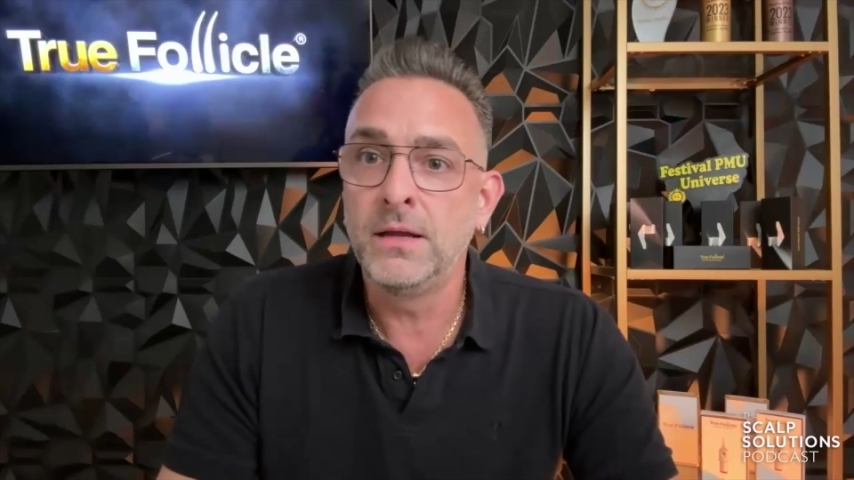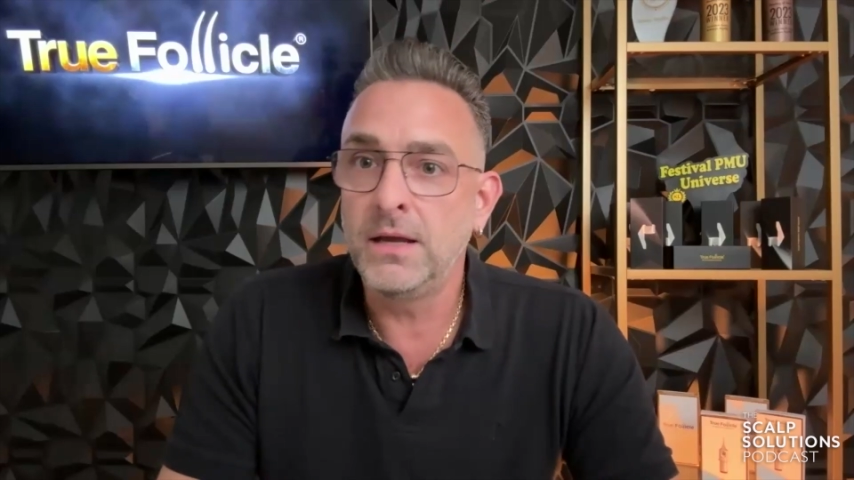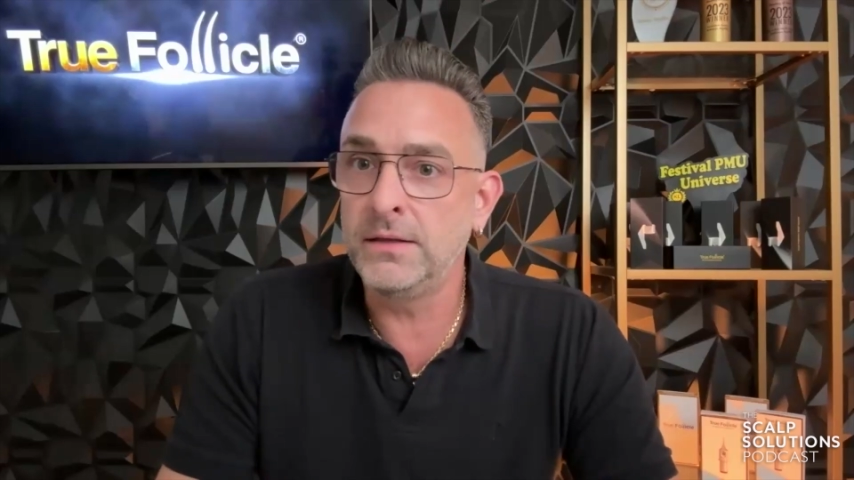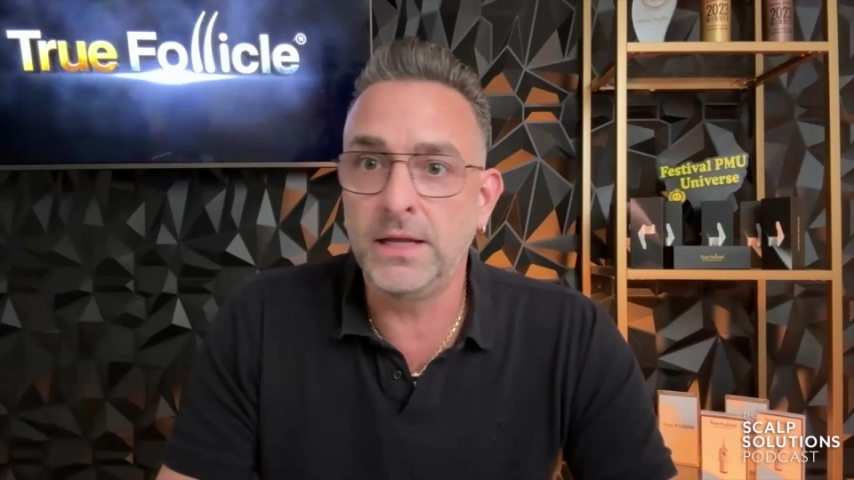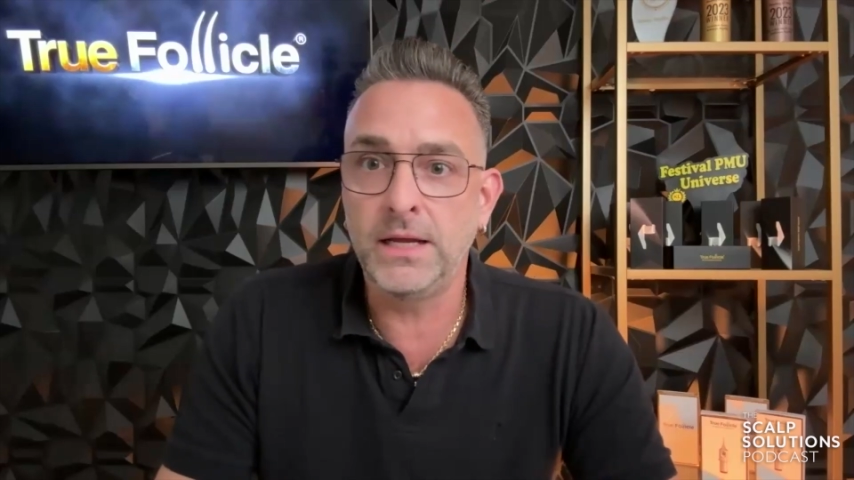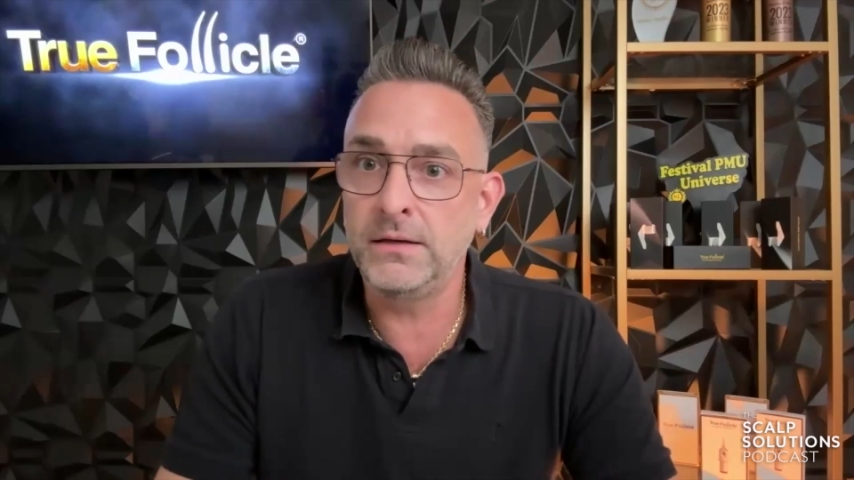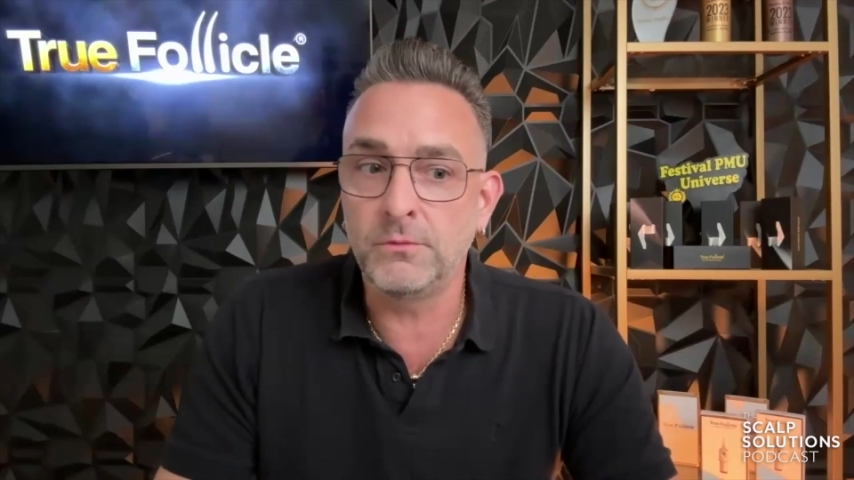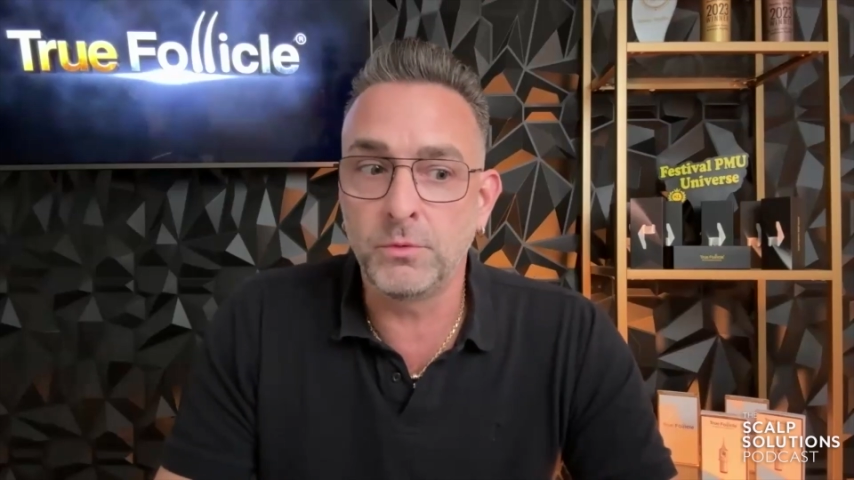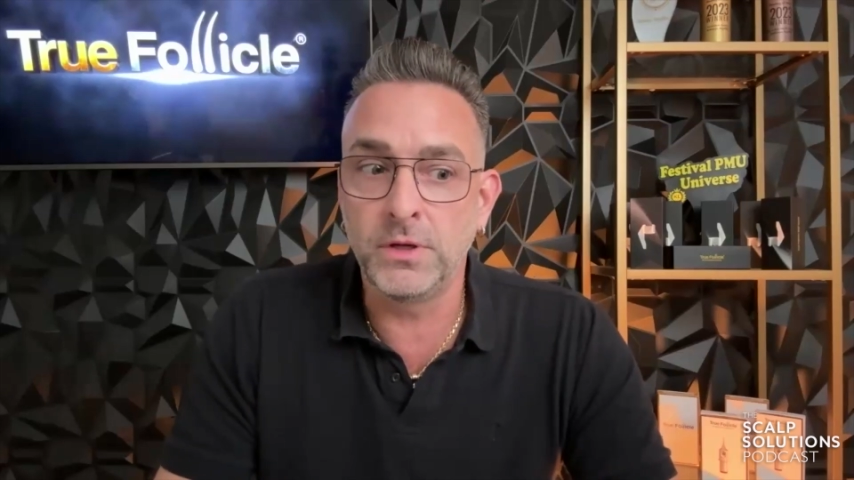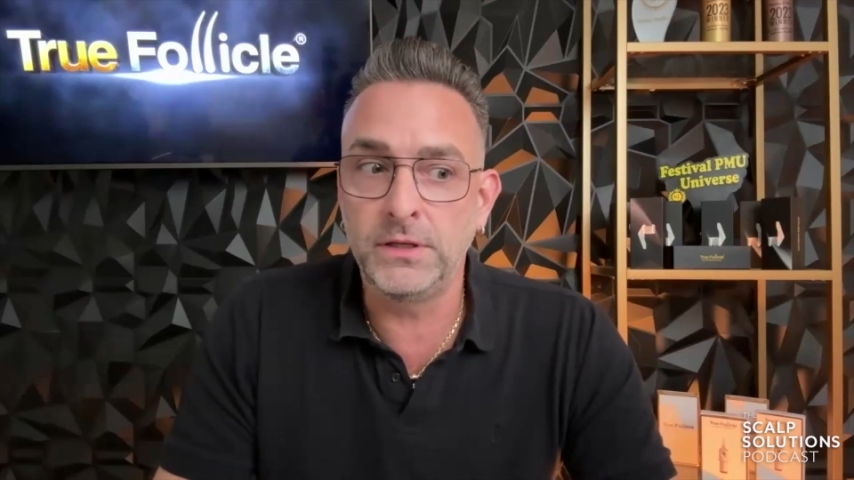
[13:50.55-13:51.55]
and they
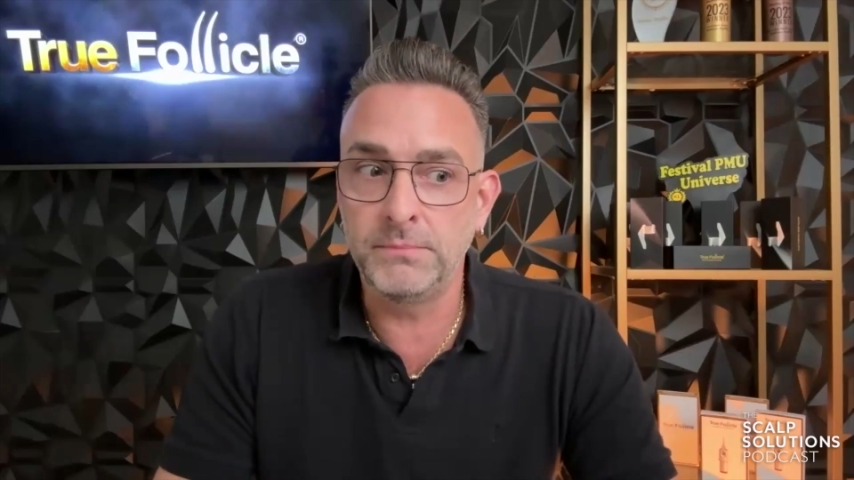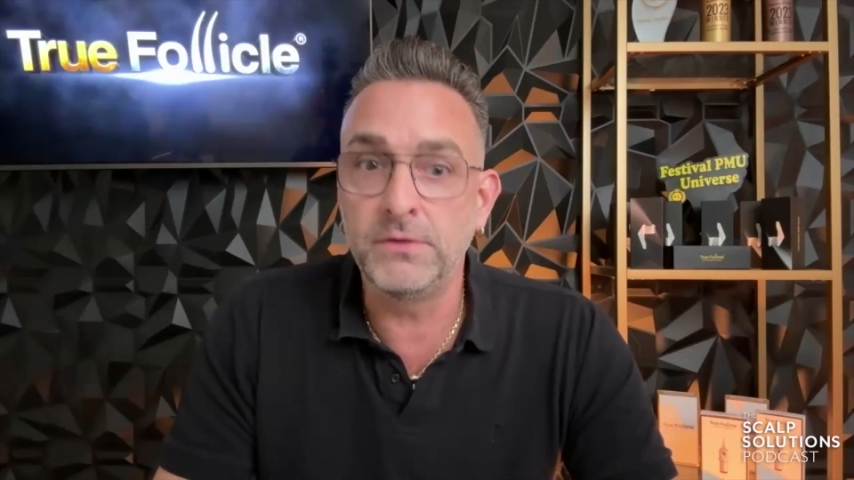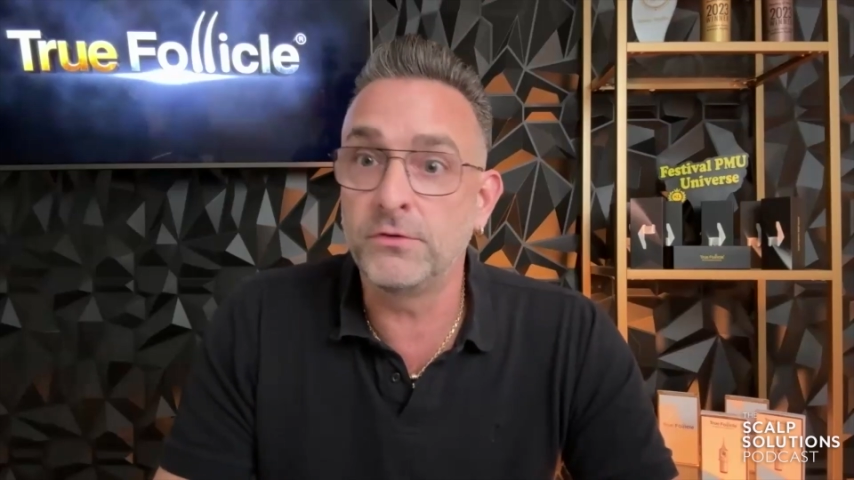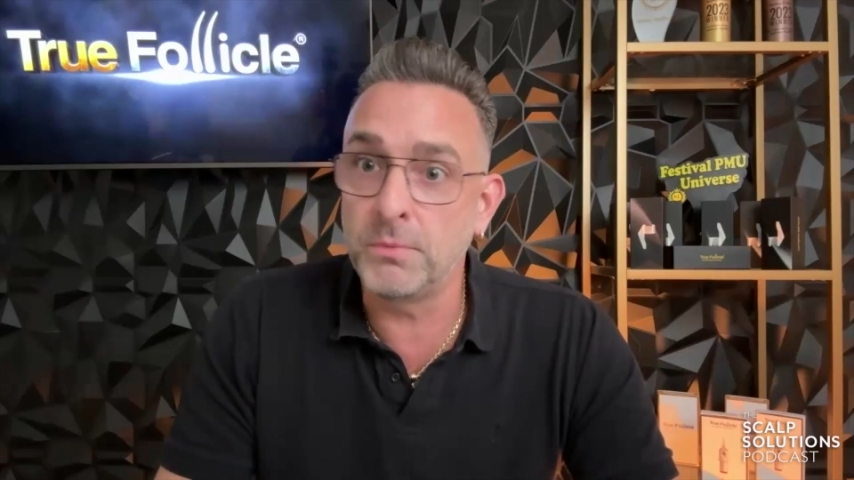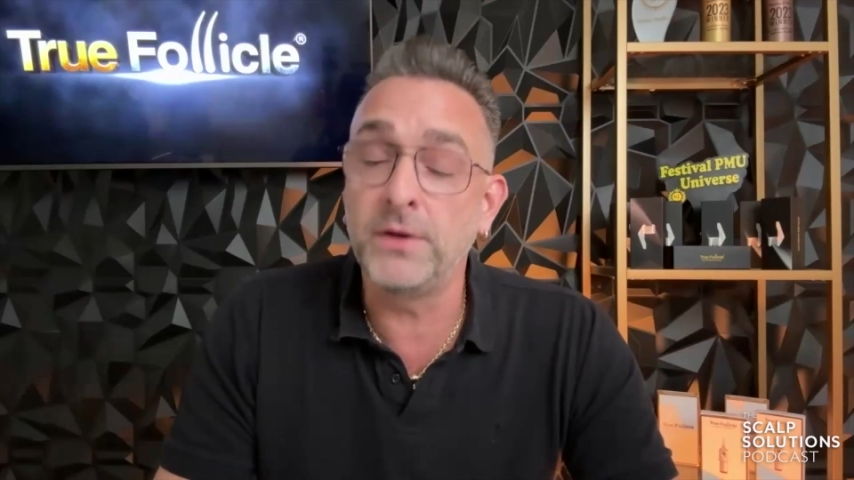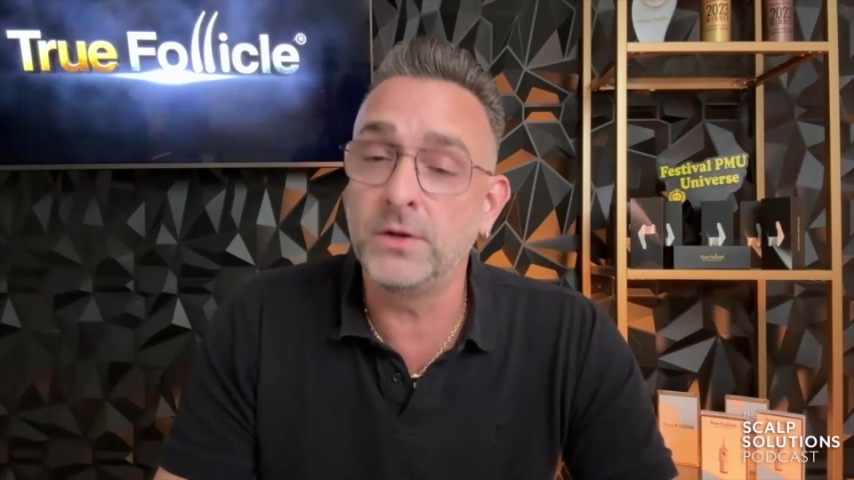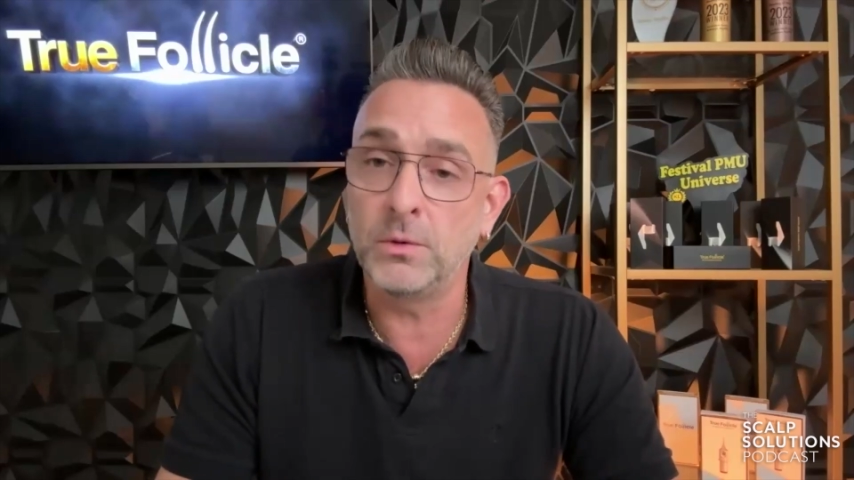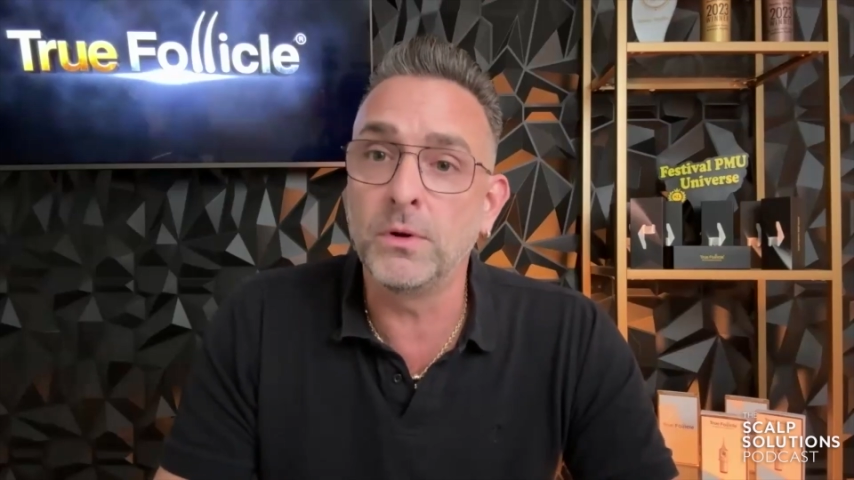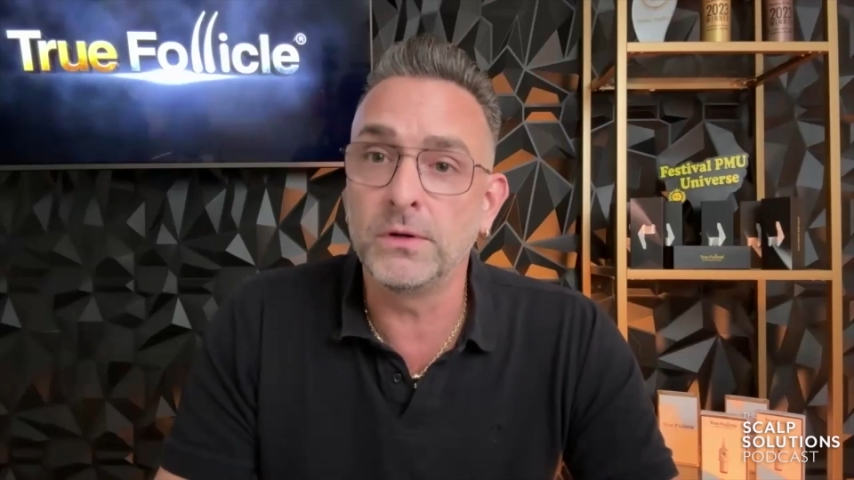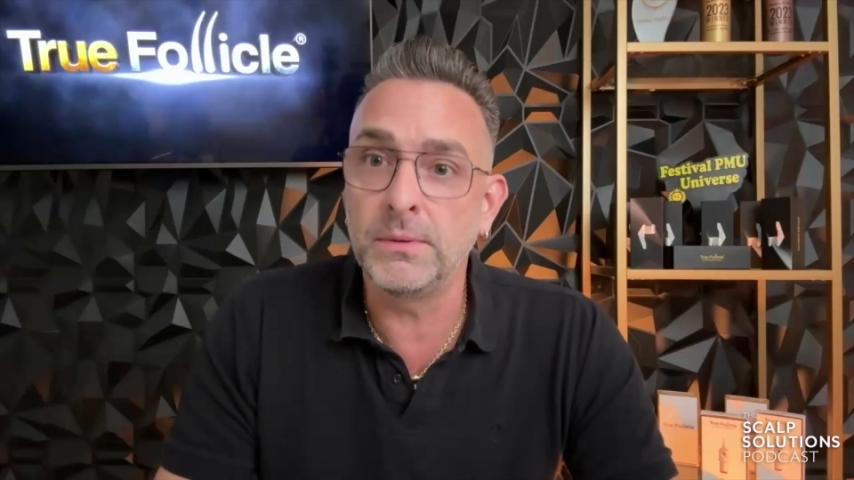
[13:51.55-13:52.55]
really been spreading the
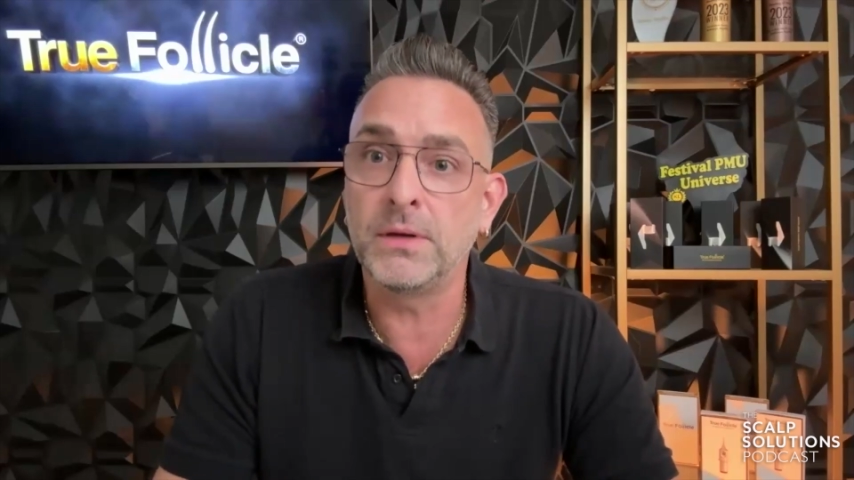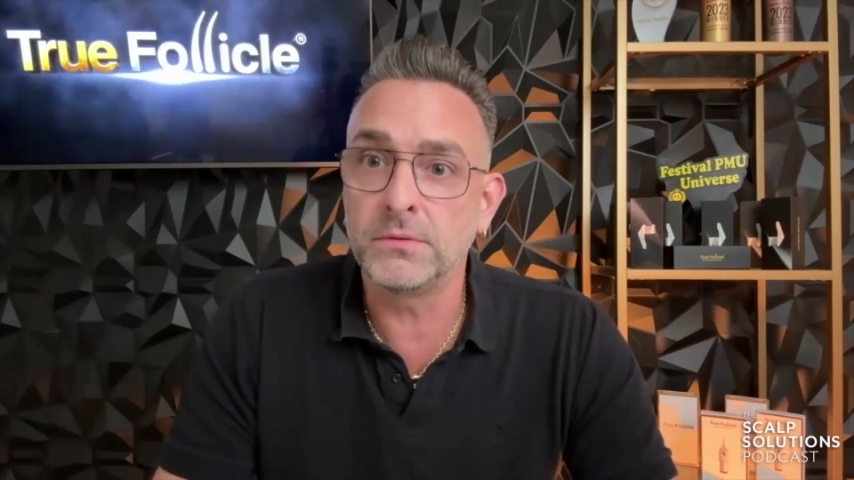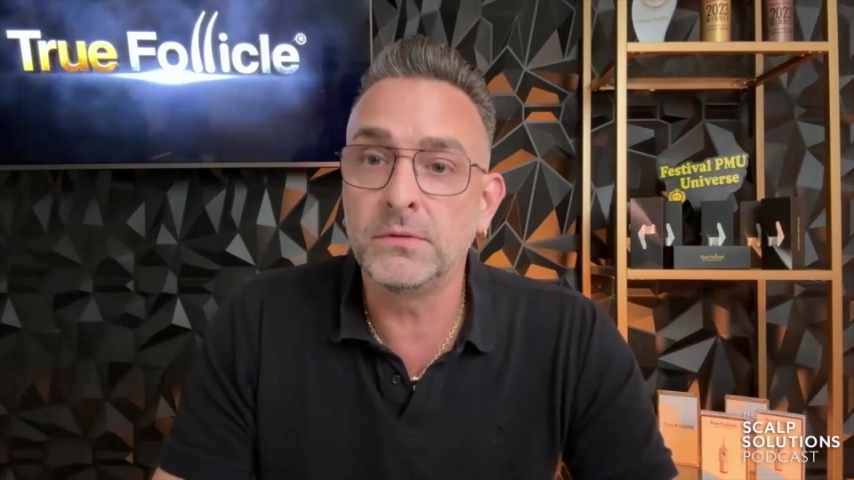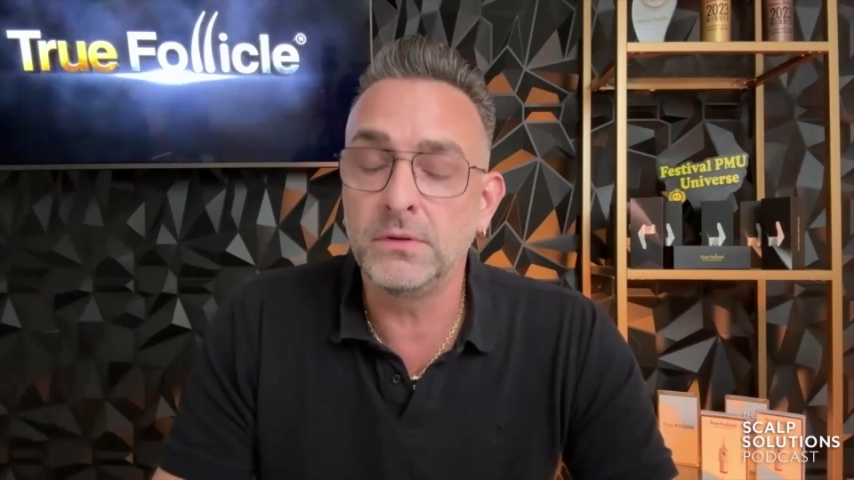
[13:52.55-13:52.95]
word about,